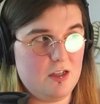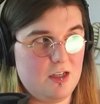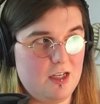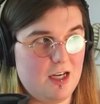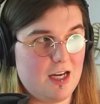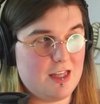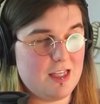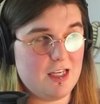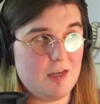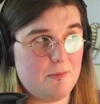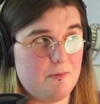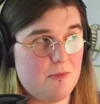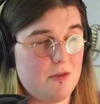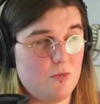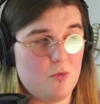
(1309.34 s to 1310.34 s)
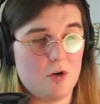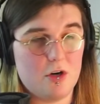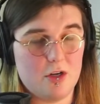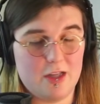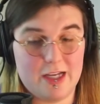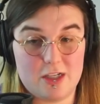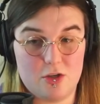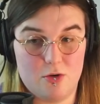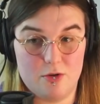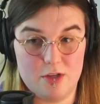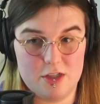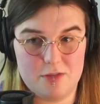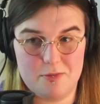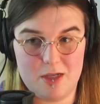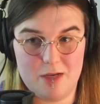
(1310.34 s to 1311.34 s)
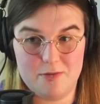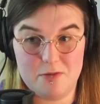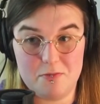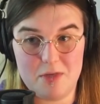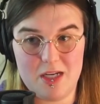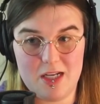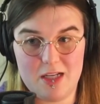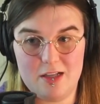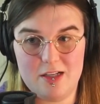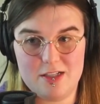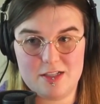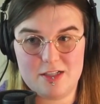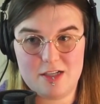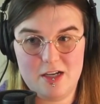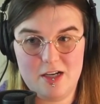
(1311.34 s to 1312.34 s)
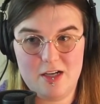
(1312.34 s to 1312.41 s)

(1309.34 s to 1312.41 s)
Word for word: I think it, the word electoralism becomes meaningless